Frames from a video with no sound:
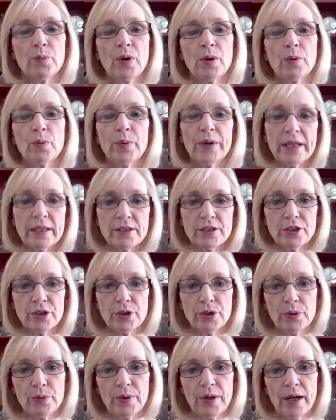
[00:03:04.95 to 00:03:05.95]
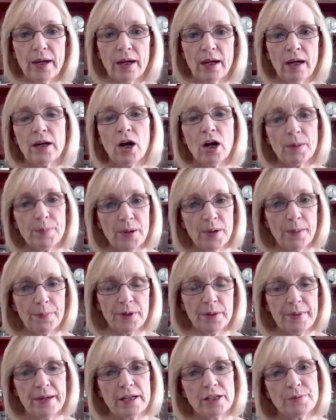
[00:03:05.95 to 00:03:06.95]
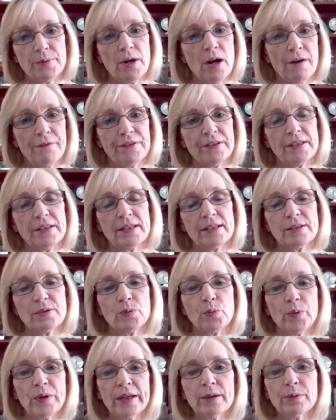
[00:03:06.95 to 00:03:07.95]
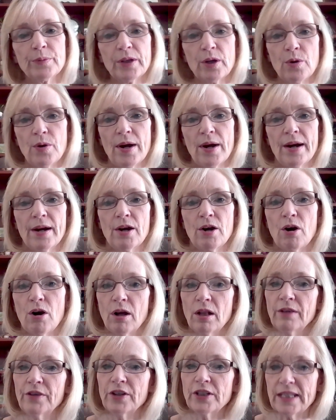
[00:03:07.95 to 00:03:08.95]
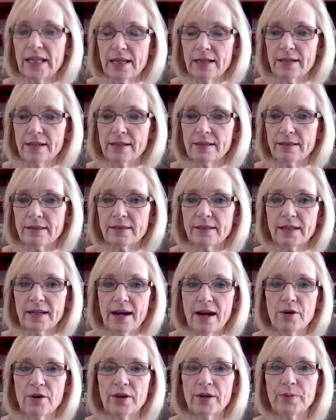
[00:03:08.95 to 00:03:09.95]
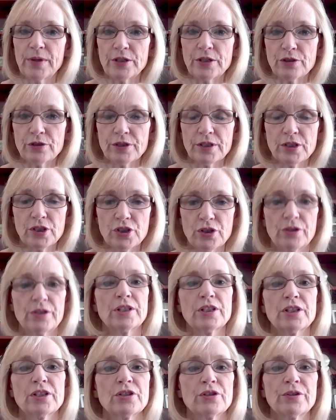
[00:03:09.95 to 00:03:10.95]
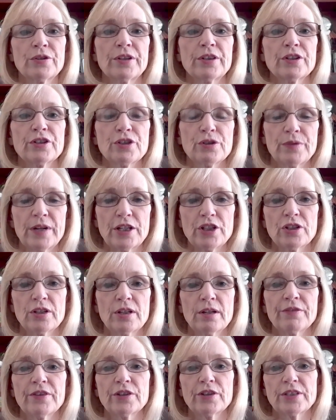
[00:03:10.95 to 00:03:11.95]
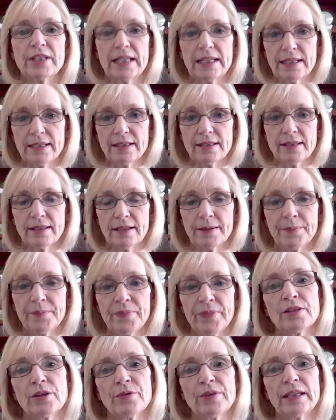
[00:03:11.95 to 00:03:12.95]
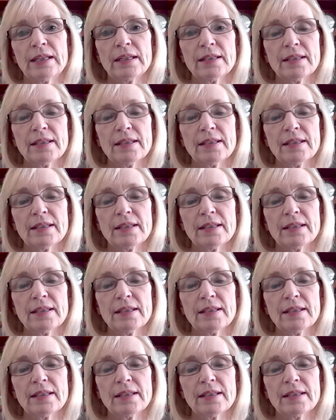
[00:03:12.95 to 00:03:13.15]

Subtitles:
what we do in our property management office is we require all of our tenants to carry renter's insurance during the duration of their tenancy. So they